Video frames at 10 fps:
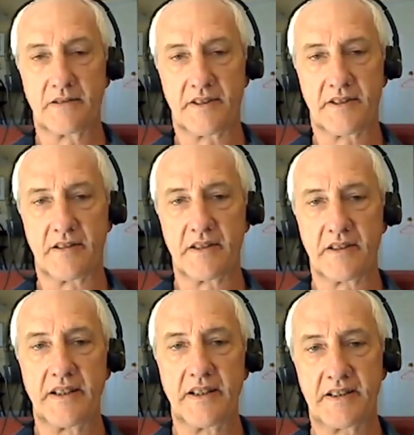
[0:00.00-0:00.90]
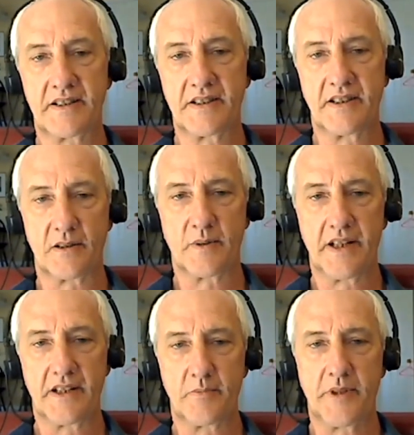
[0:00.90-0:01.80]
authority. This is another
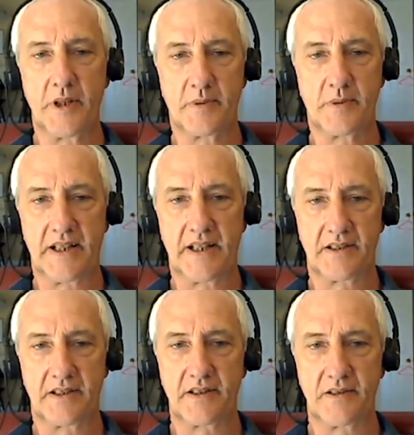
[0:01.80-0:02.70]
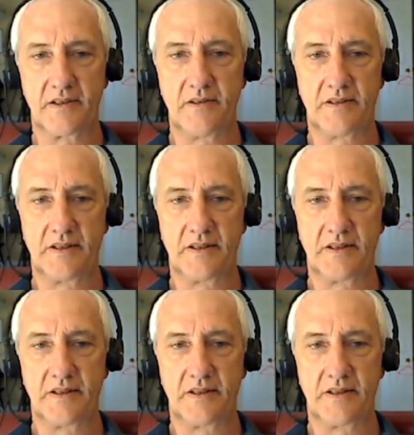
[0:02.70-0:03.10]
way that people tend to